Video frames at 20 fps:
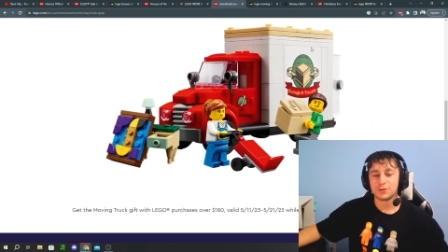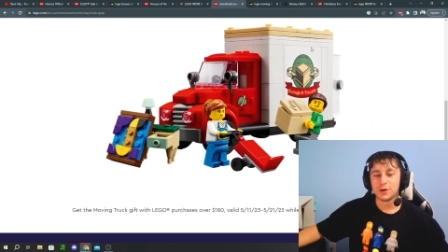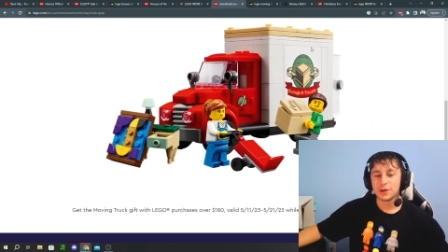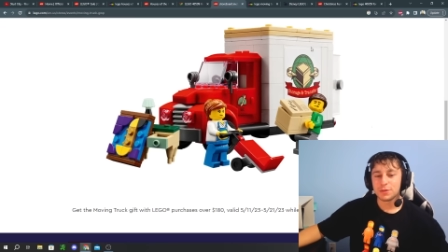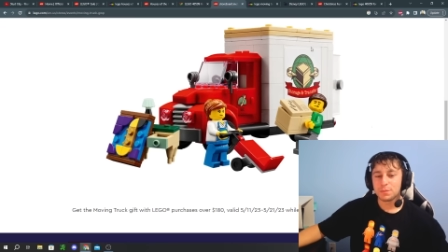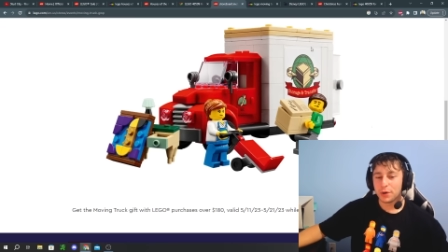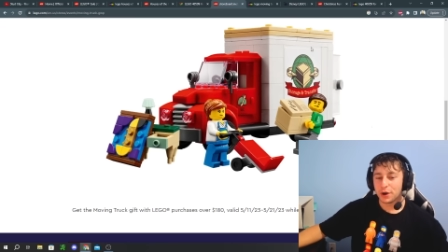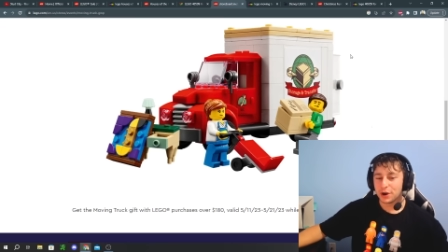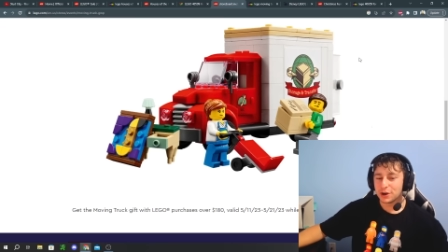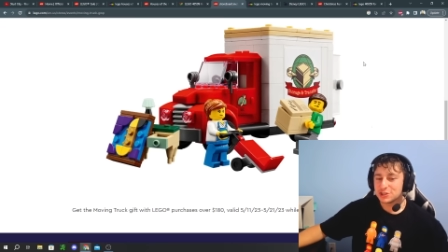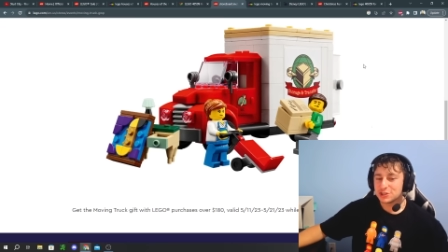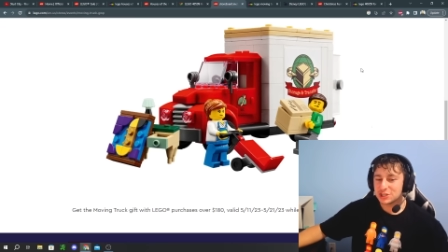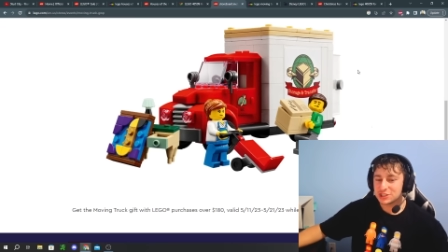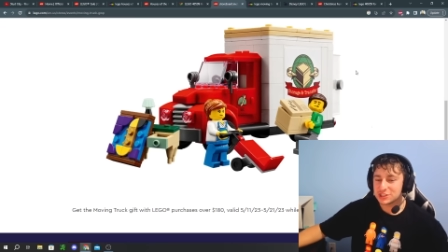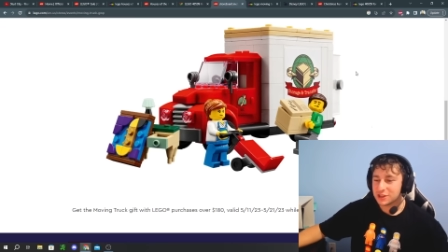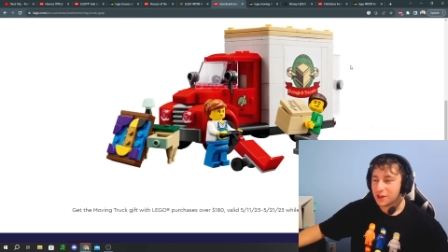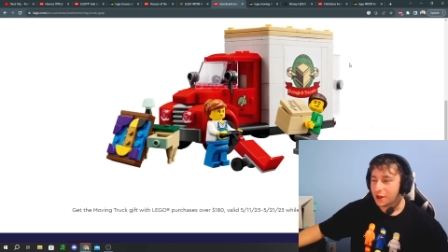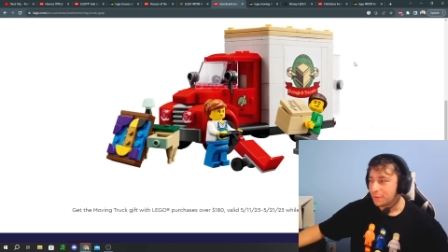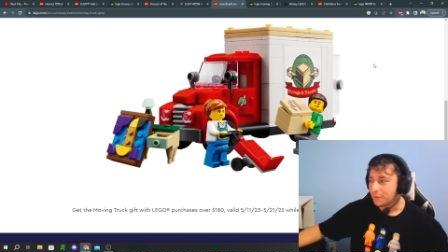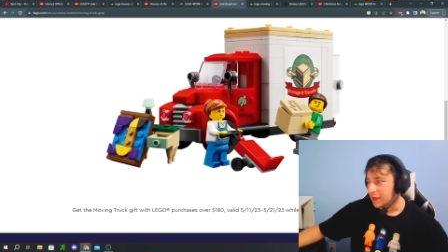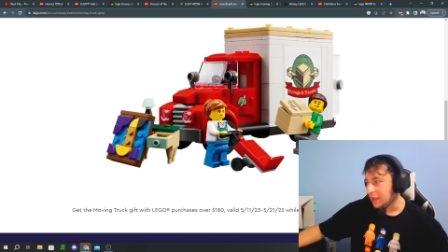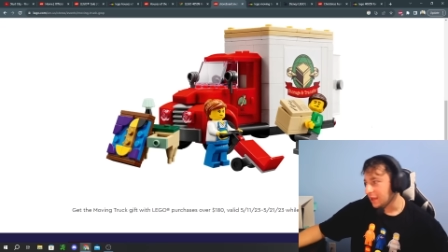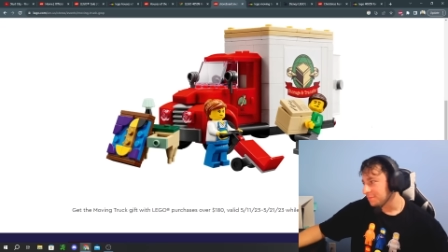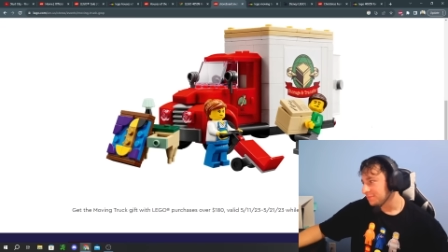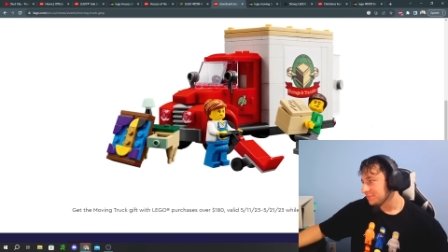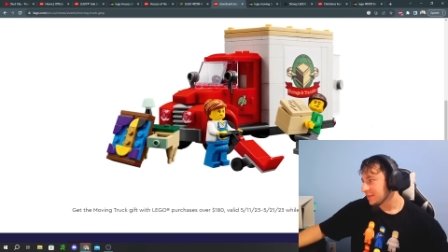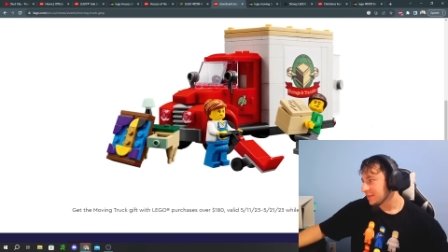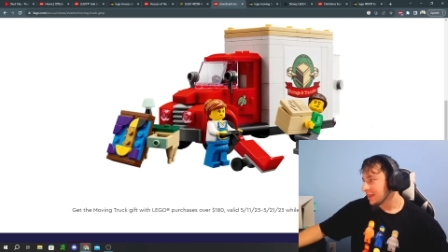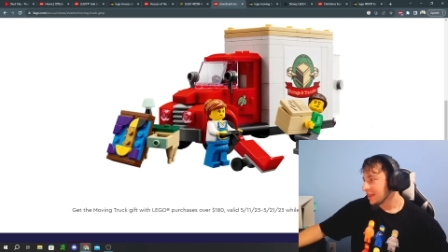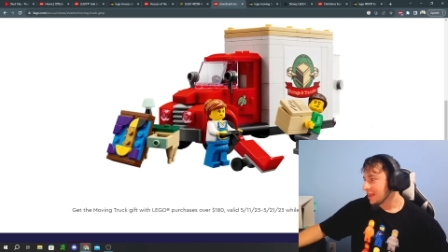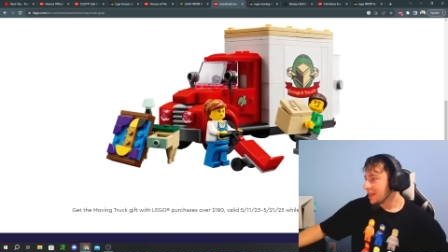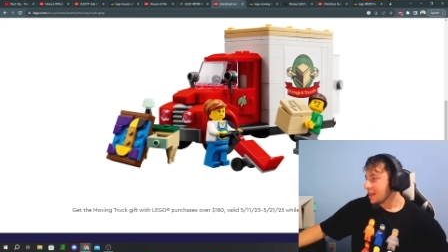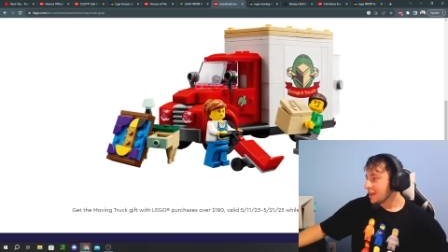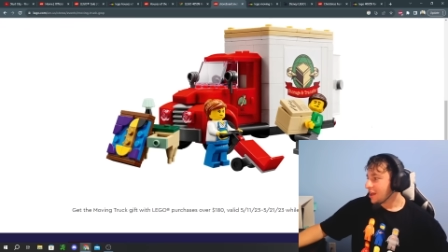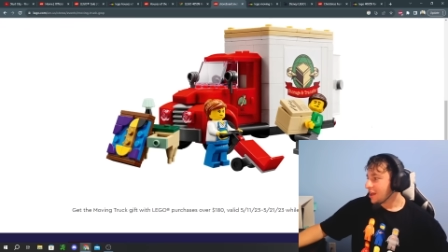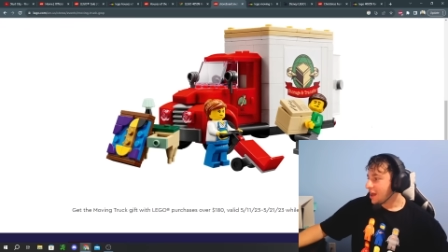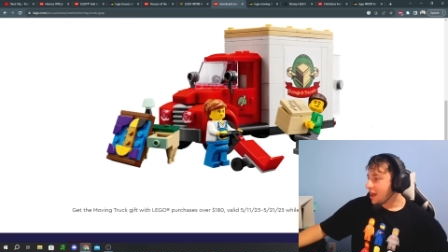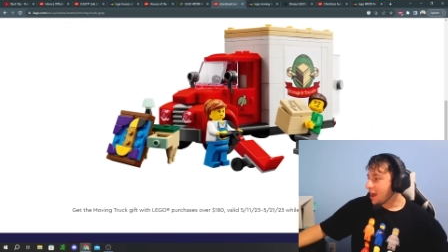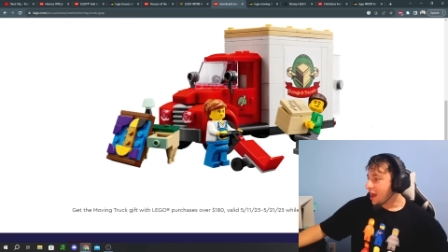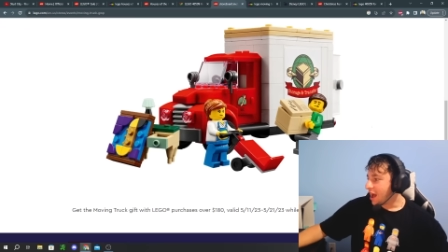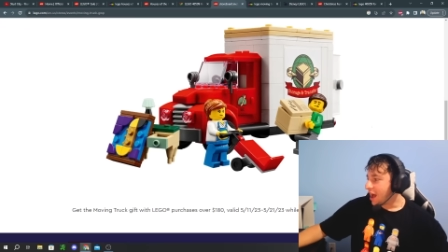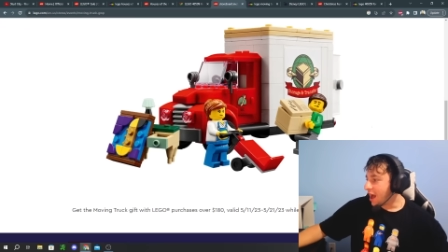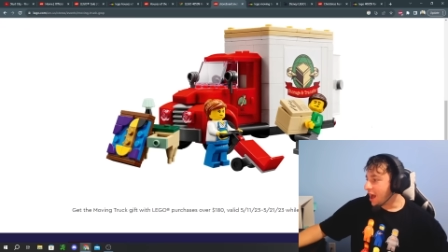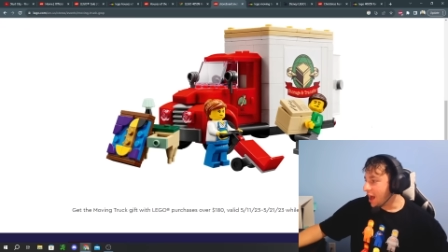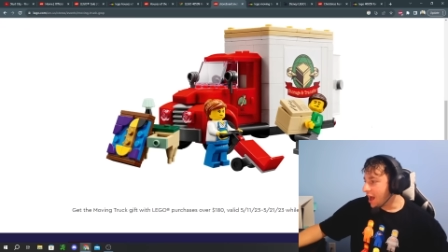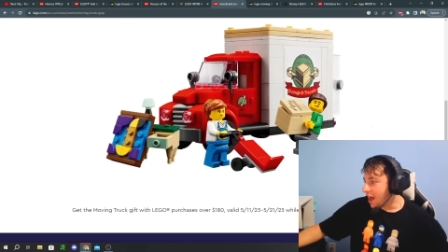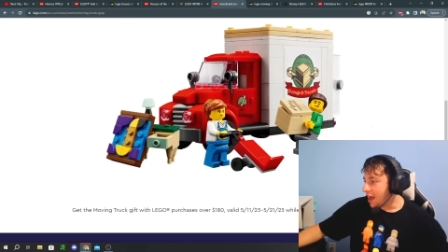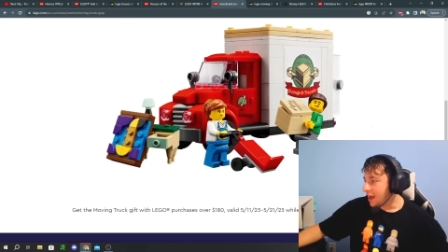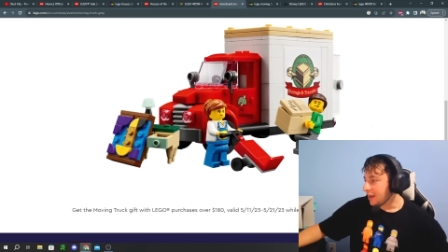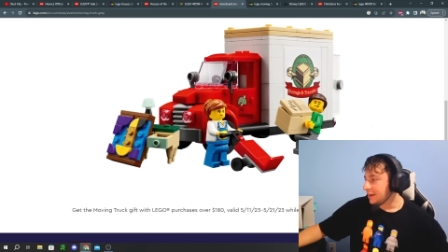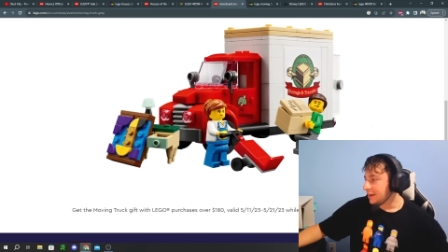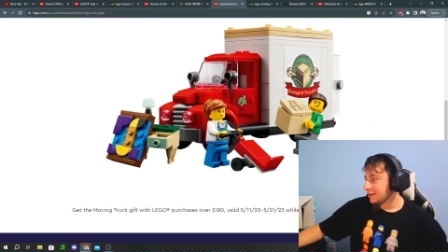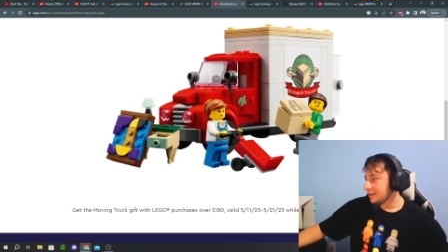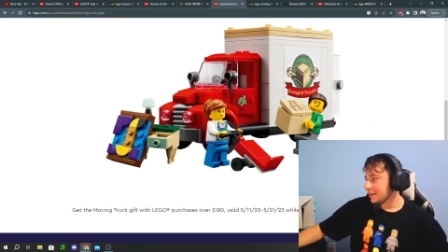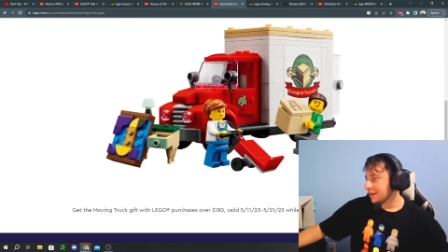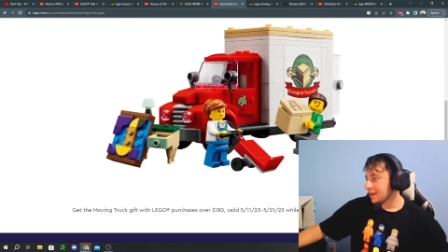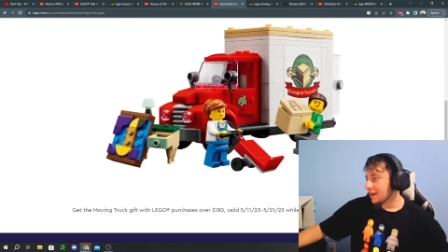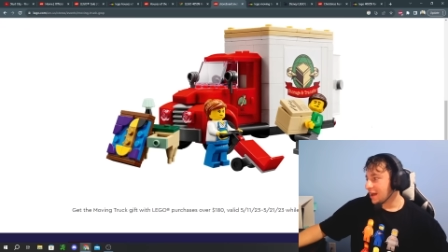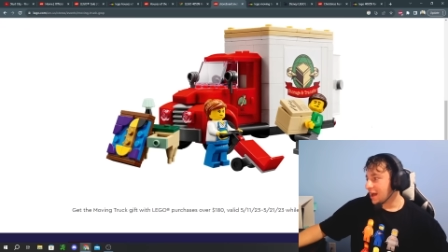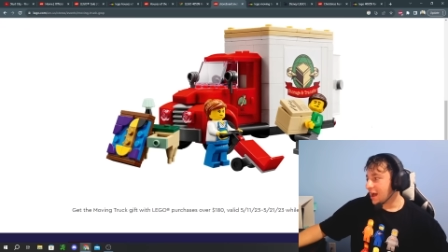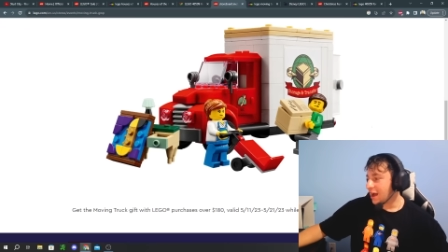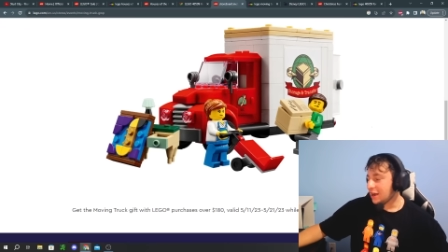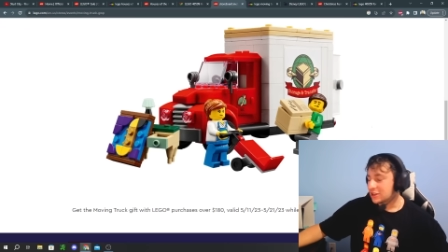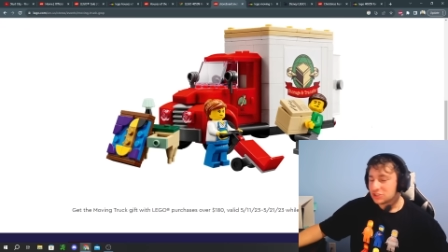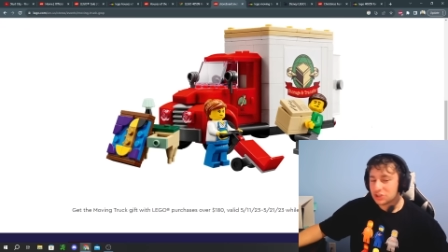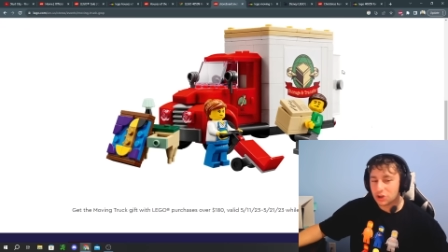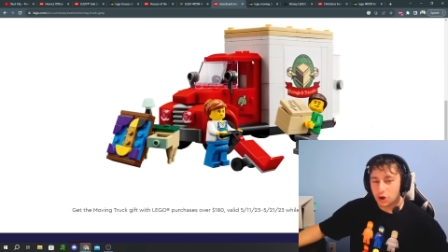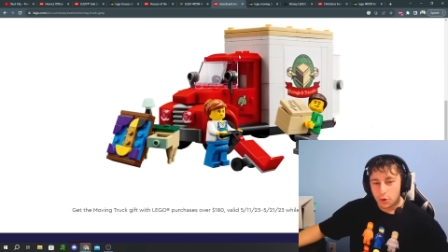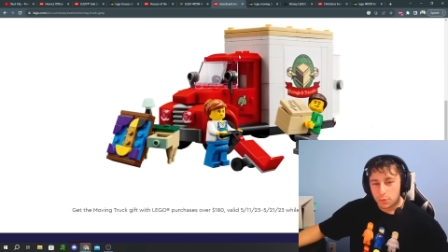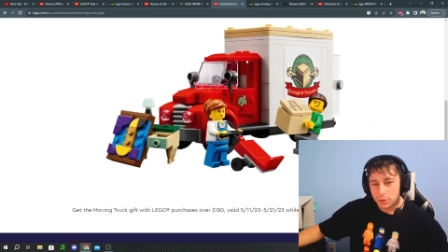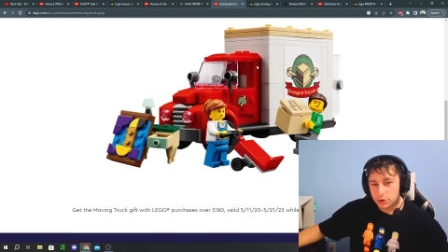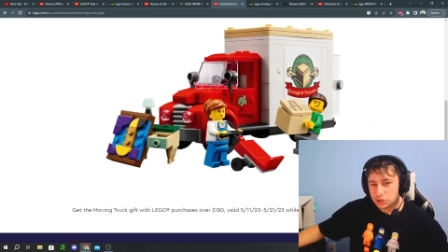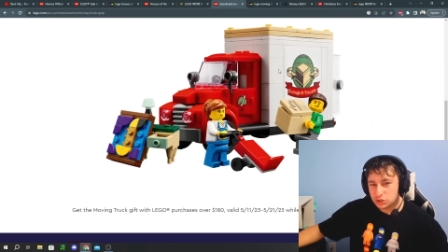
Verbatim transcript: with purchase coming on October